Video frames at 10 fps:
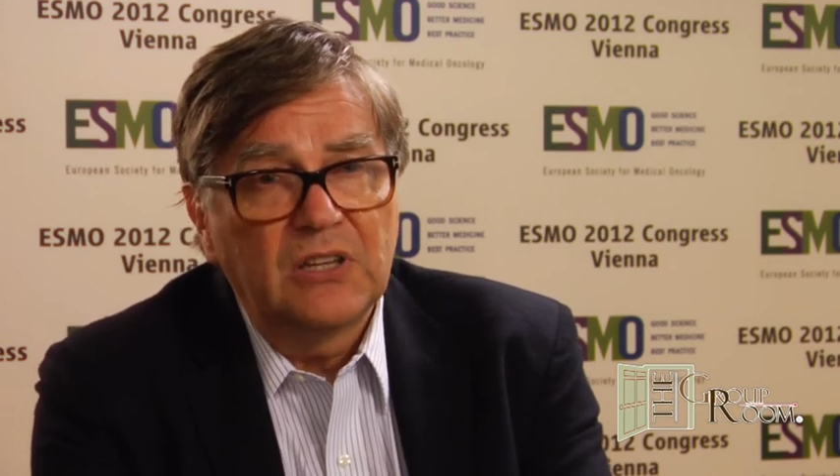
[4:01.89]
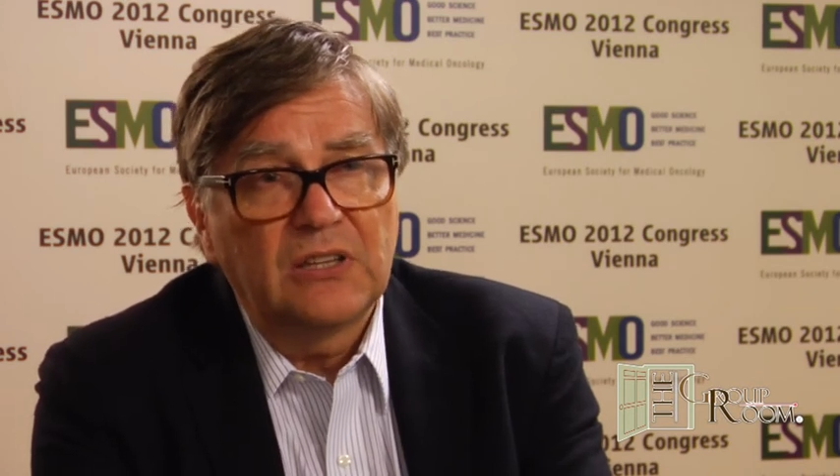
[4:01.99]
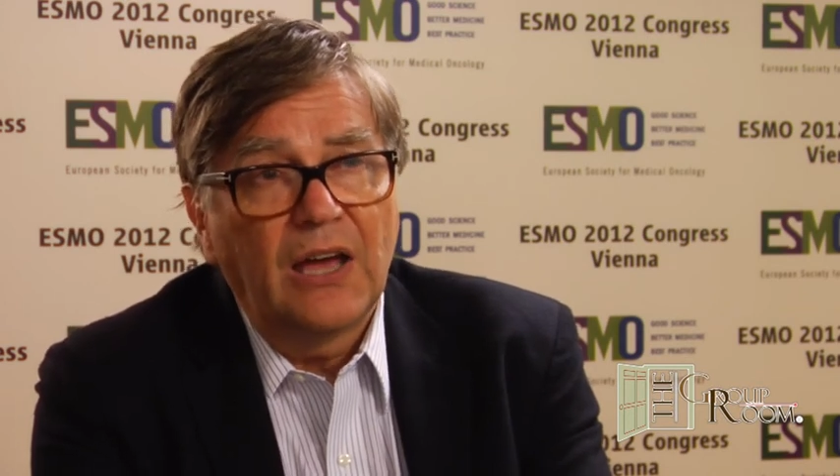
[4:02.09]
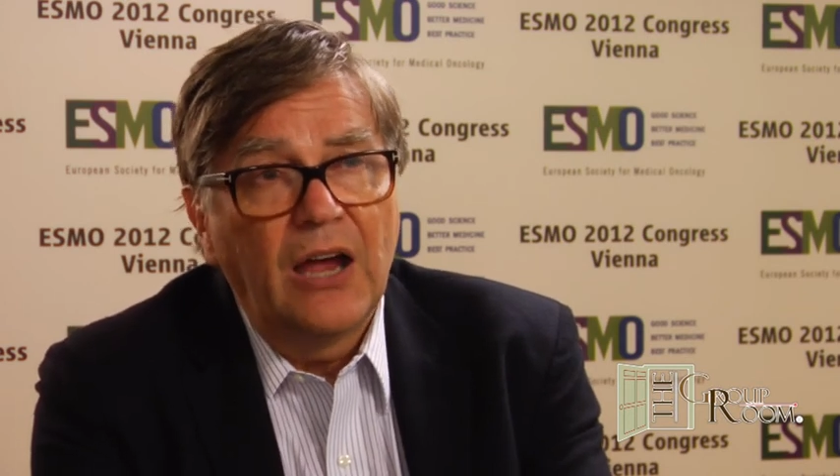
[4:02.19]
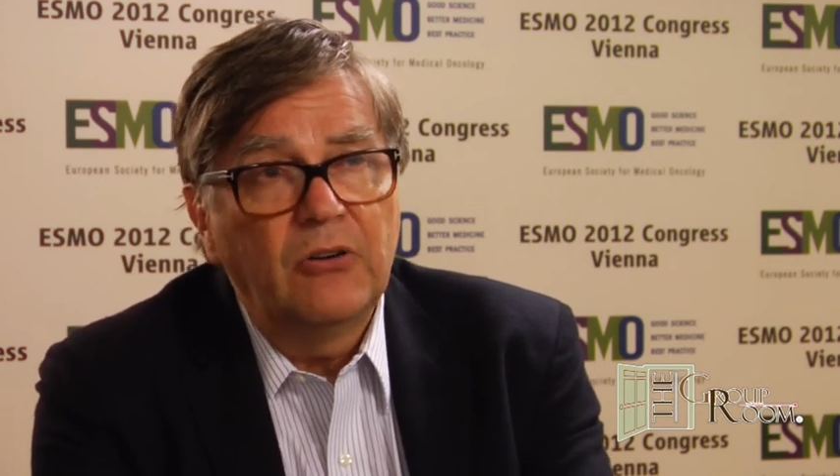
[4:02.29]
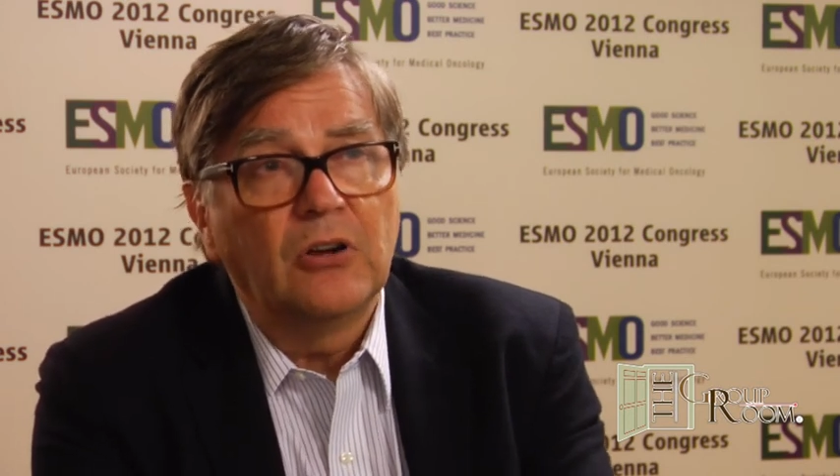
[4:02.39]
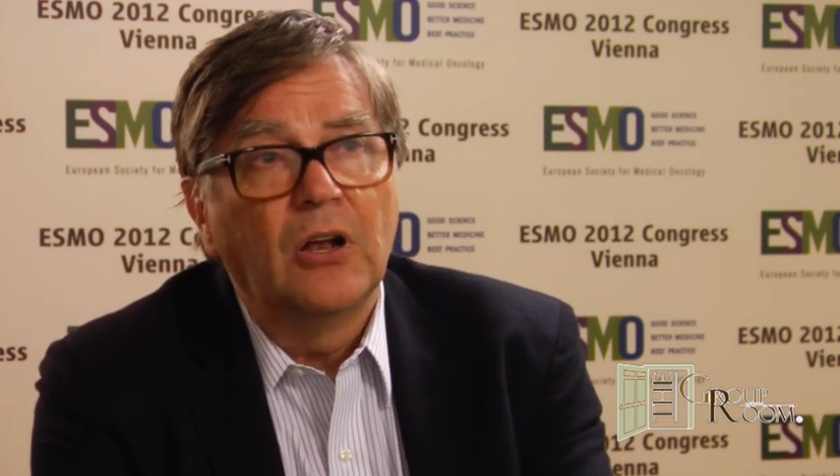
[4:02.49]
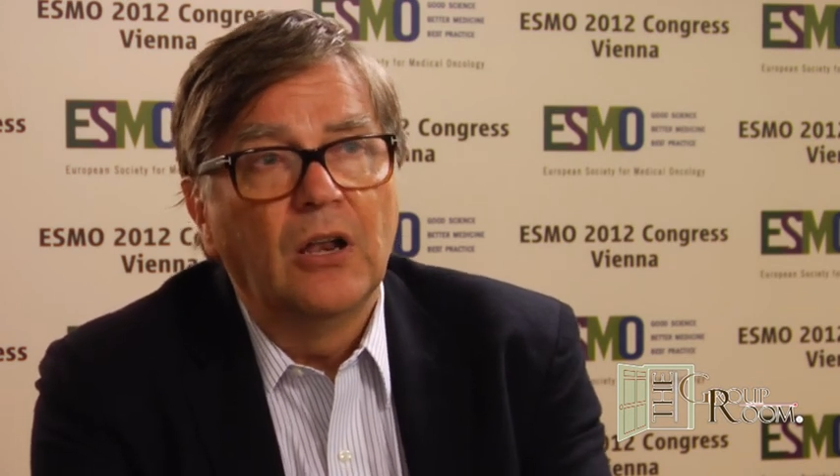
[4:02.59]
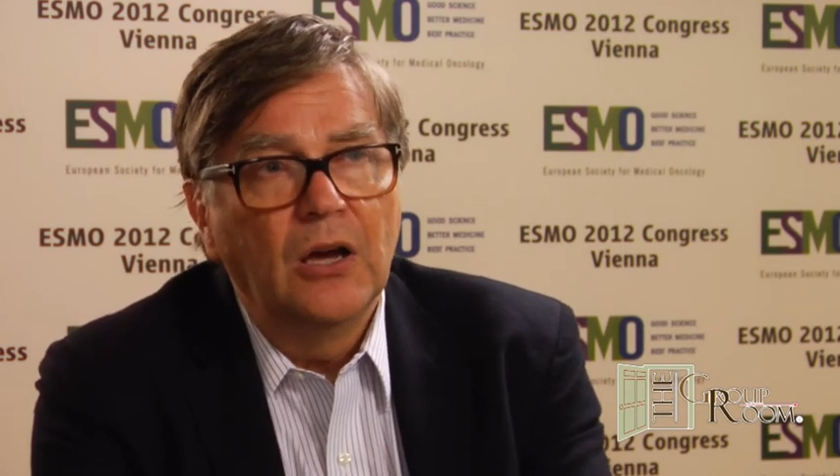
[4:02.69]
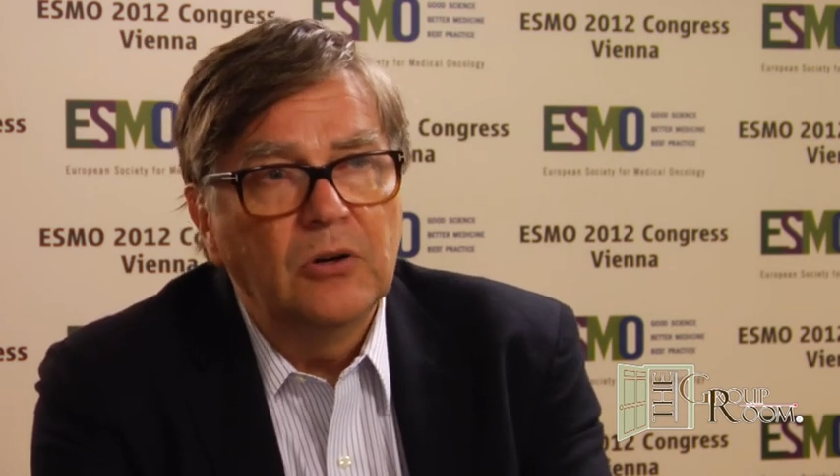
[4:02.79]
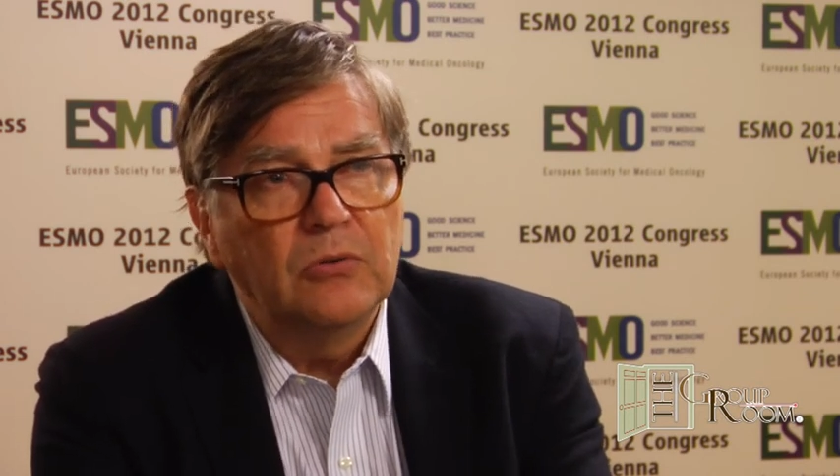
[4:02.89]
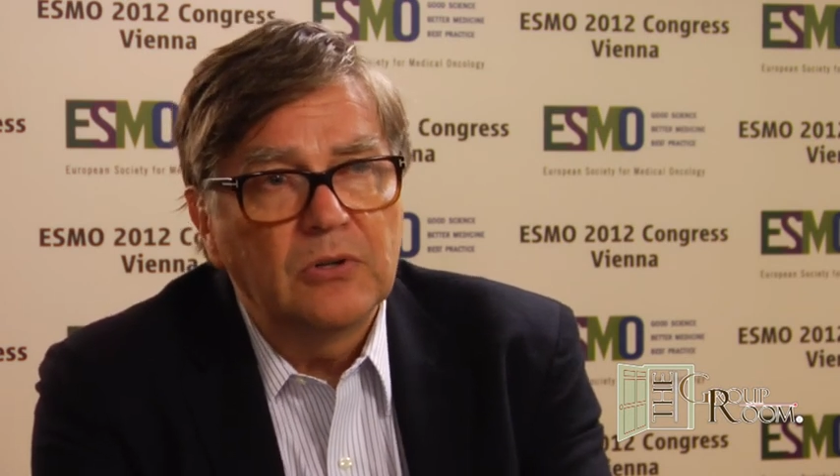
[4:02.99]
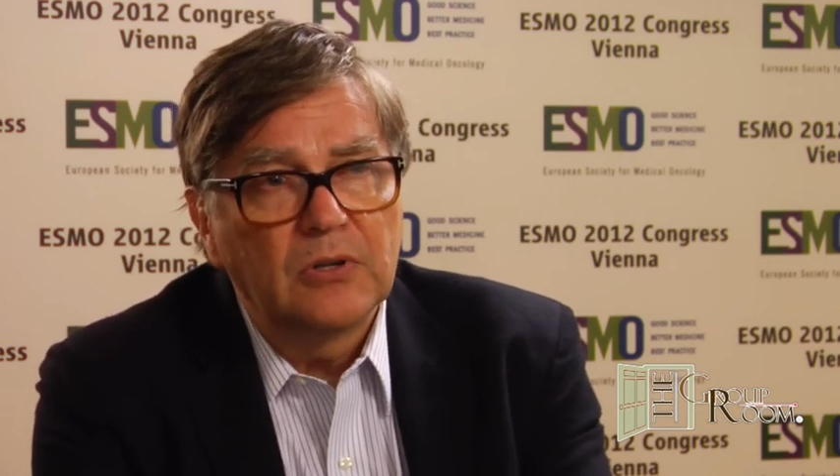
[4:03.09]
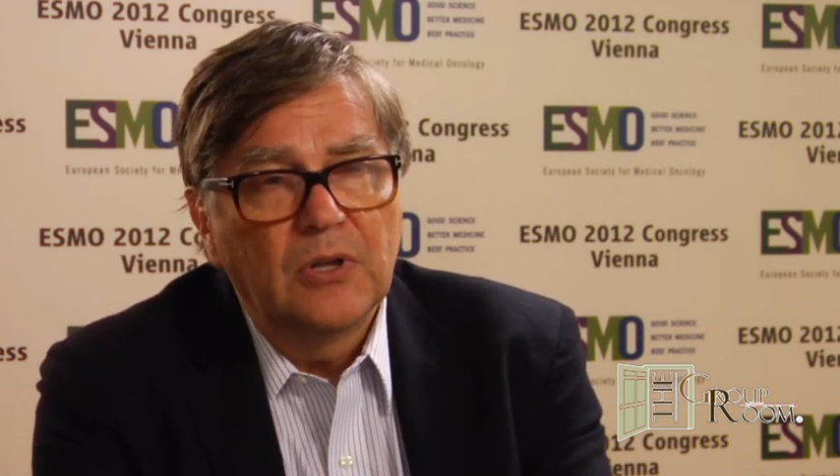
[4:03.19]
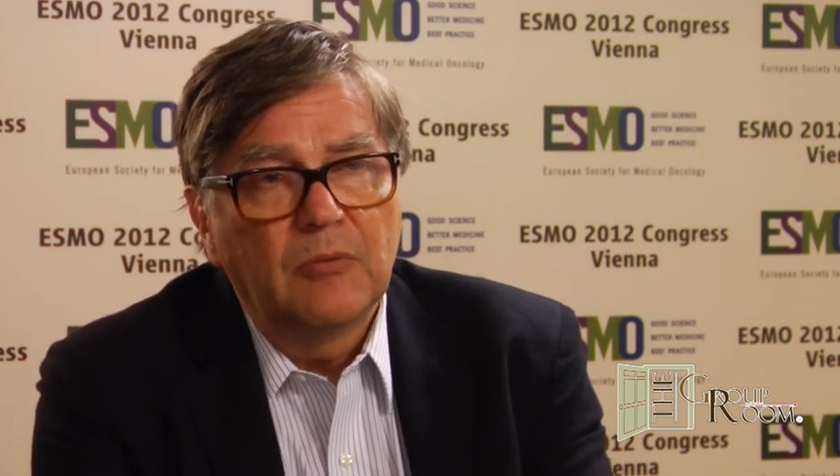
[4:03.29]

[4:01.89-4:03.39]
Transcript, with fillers: that iron alone